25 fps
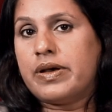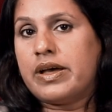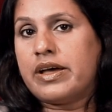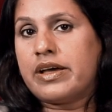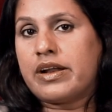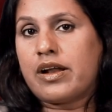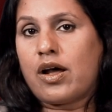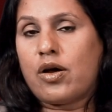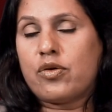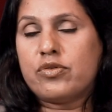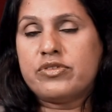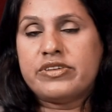
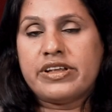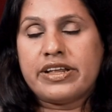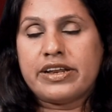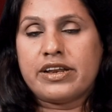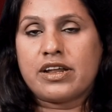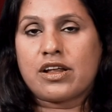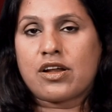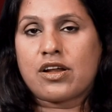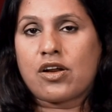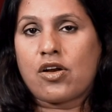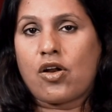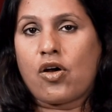around 10
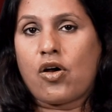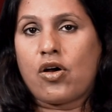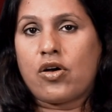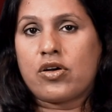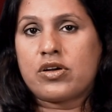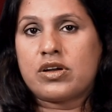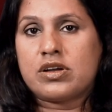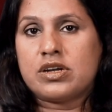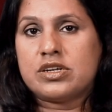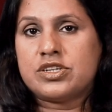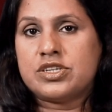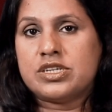
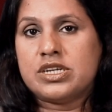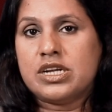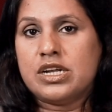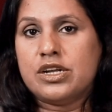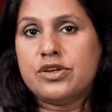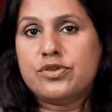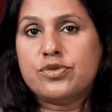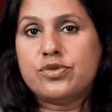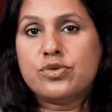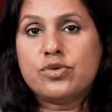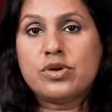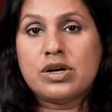o'clock,
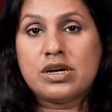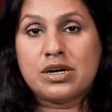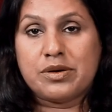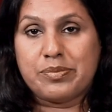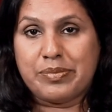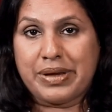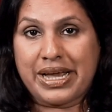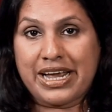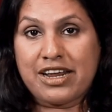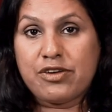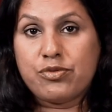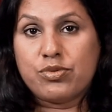she'll do her
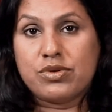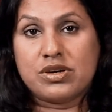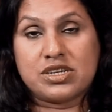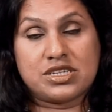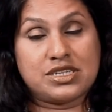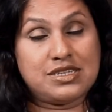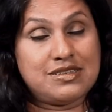main work.